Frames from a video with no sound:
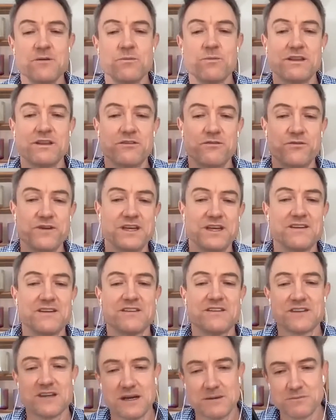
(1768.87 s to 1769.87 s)
With
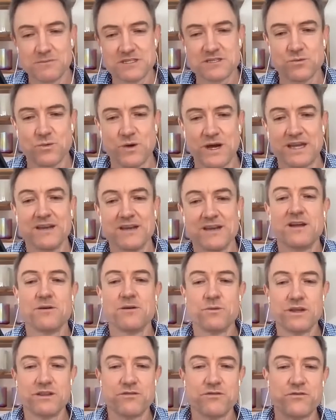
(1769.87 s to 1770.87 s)
fitness comes sweat.
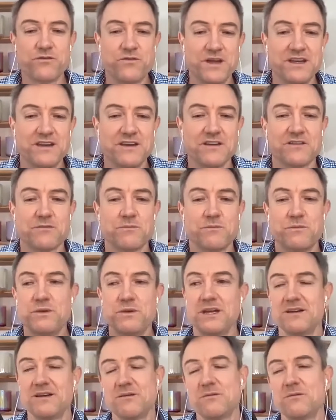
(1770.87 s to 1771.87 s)
With fitness
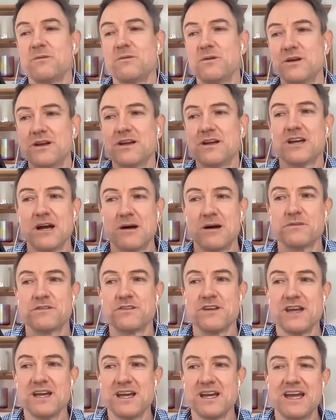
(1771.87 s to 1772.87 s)

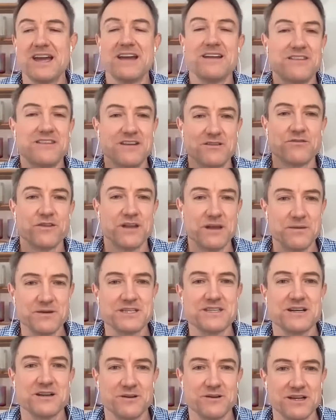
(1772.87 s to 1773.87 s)
comes
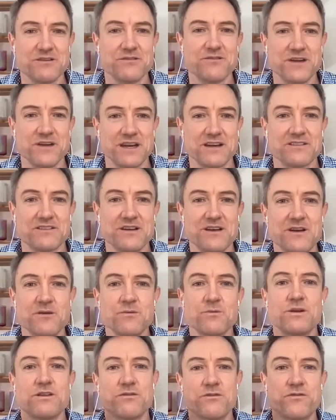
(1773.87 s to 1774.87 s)
anti-inflammatory effects.
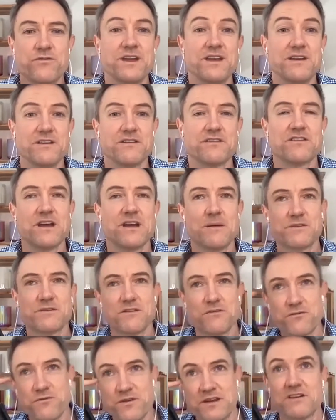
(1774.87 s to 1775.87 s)
With fitness
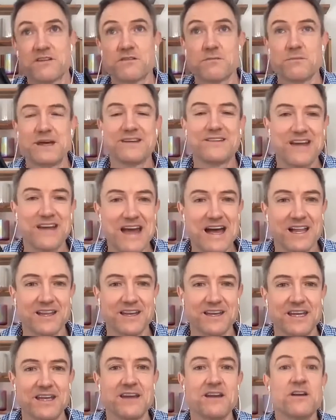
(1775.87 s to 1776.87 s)
comes a fitness
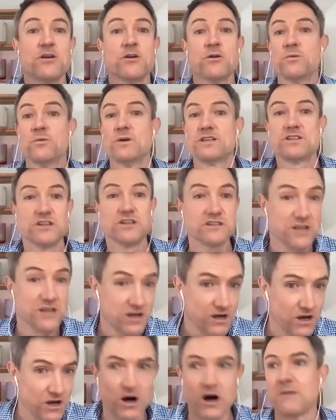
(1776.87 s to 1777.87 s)
mentality, which is,
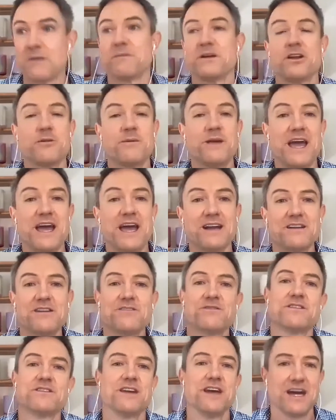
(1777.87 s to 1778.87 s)
I'm going to be
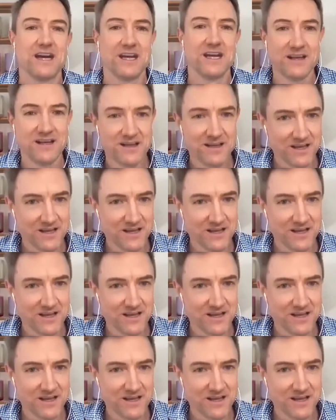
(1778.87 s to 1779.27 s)
active today.